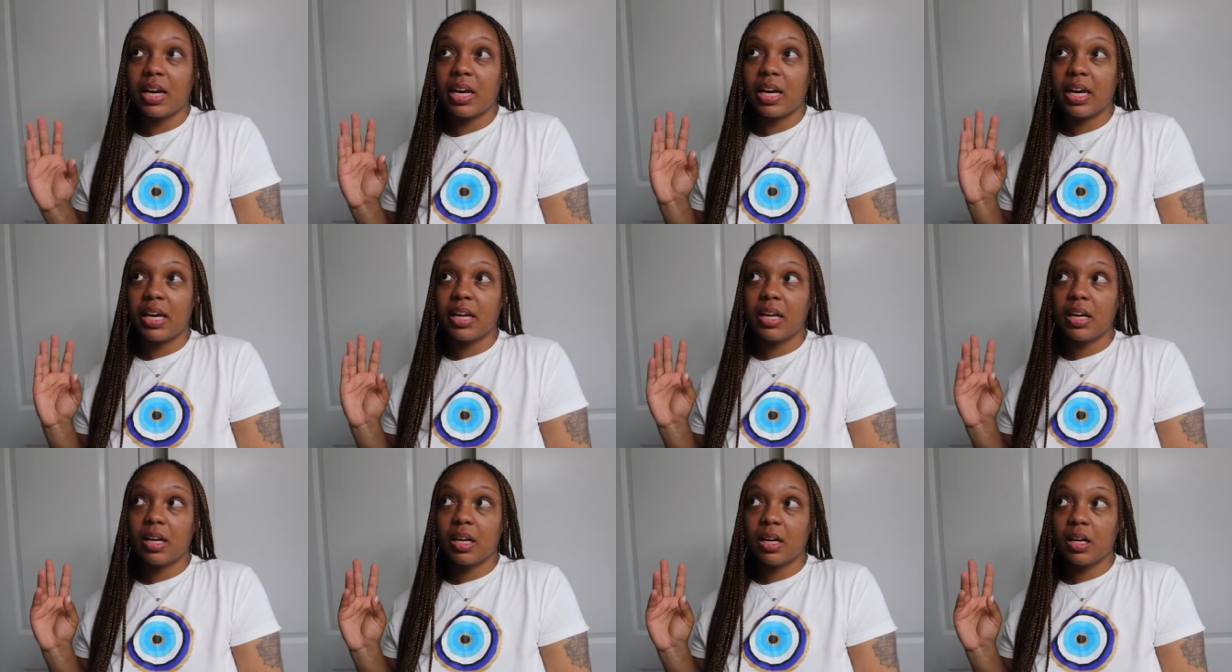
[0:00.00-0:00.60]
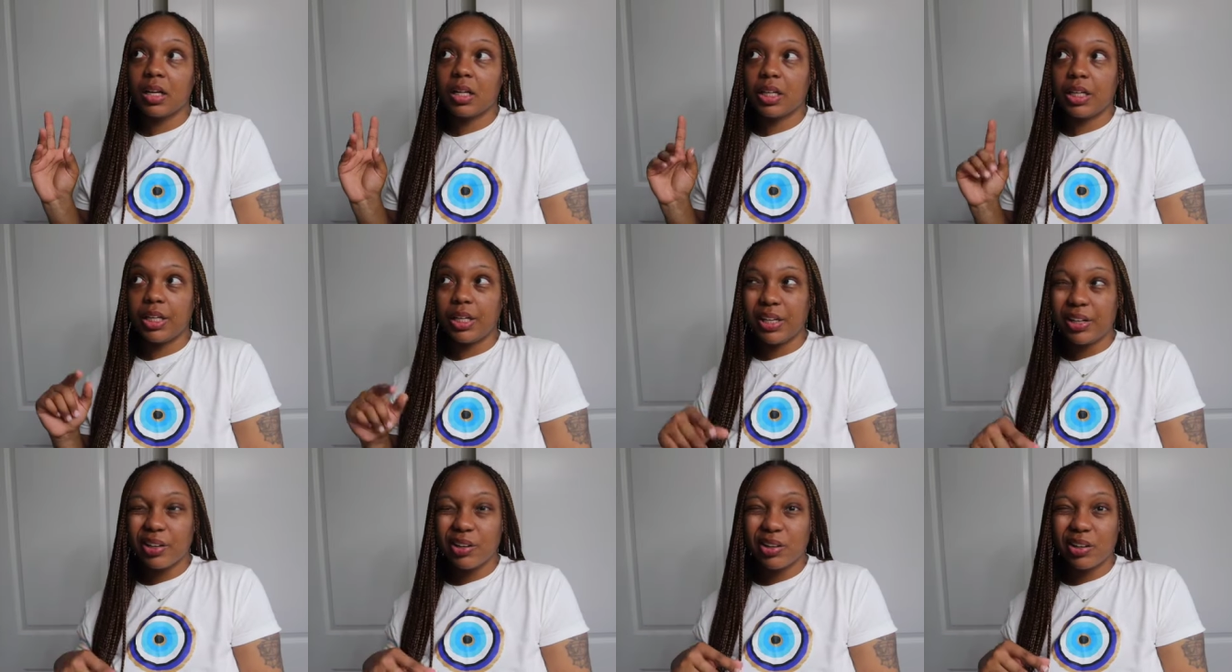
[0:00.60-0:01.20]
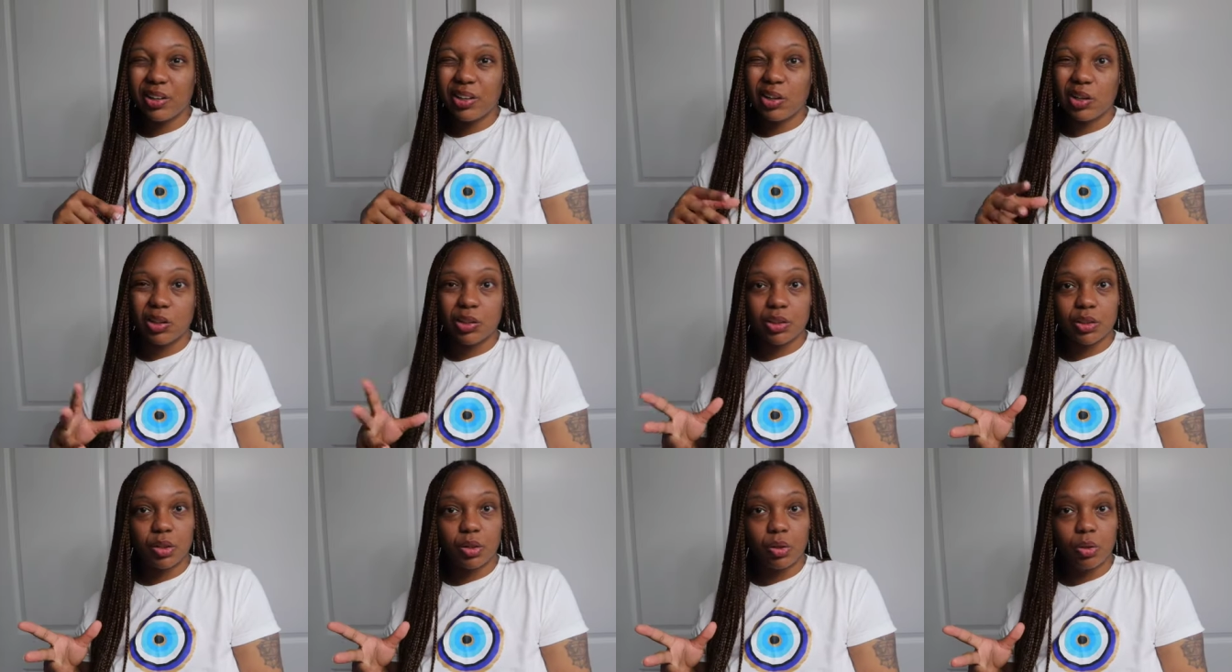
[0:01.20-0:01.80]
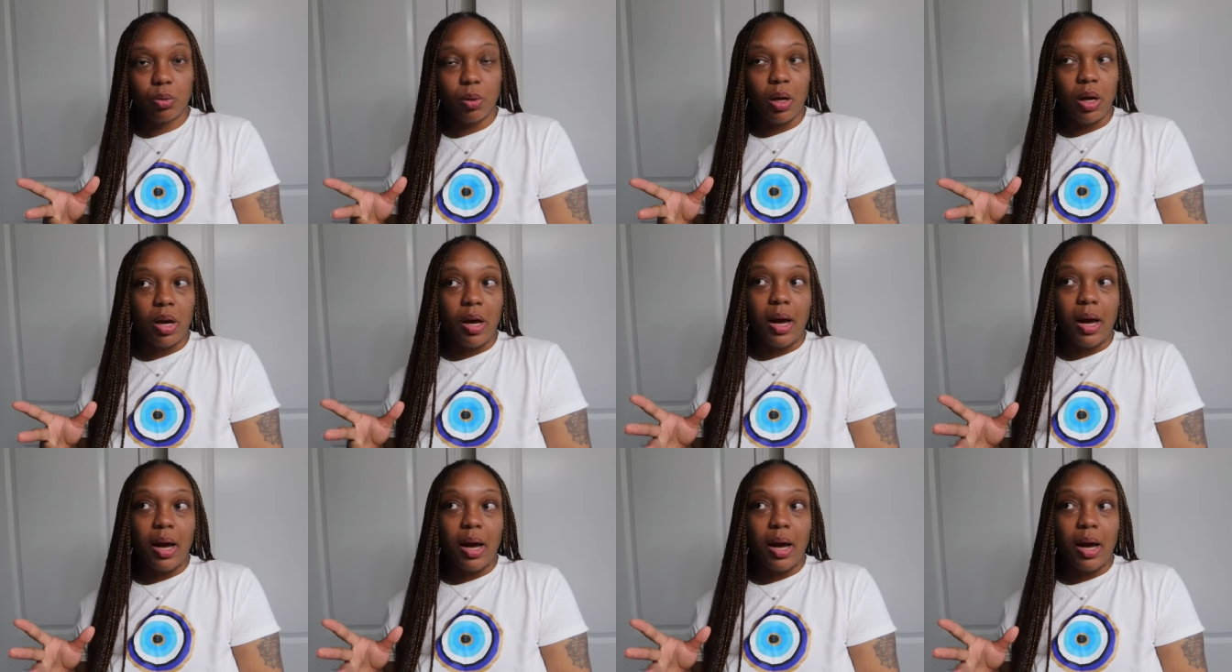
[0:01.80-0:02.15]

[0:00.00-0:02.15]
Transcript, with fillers: in a year or so,